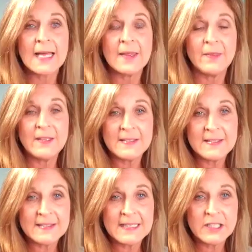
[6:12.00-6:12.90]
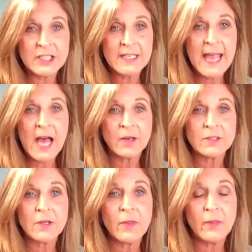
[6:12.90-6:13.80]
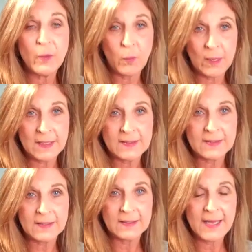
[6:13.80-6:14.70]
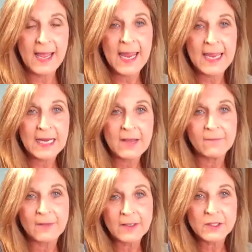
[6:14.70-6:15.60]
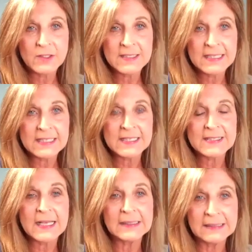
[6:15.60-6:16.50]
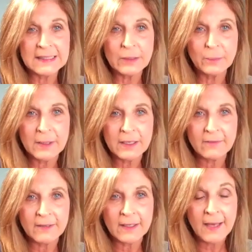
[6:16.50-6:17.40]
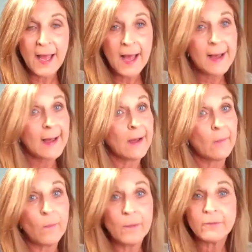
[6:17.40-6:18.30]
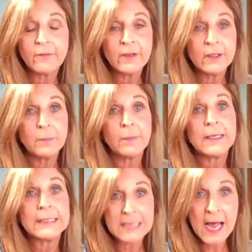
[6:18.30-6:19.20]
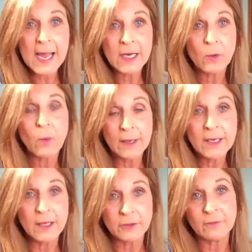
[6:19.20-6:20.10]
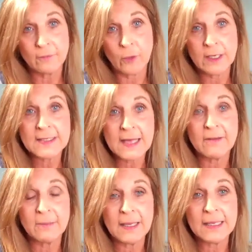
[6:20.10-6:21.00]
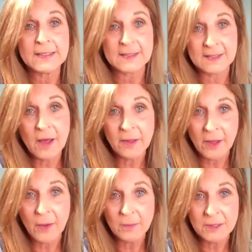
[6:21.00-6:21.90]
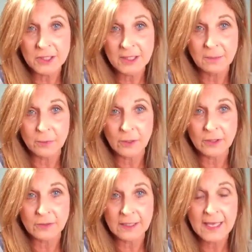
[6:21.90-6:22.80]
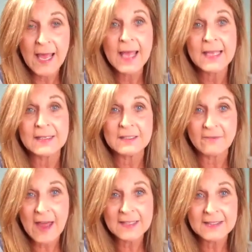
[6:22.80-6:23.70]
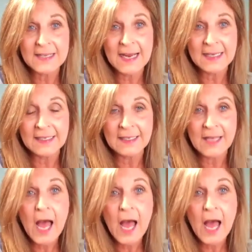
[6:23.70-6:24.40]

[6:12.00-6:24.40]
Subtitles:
This is stitching out the whisk, and I'll let you see just a little bit of it. I won't film the entire 147 minutes, because although machine embroidery is fascinating,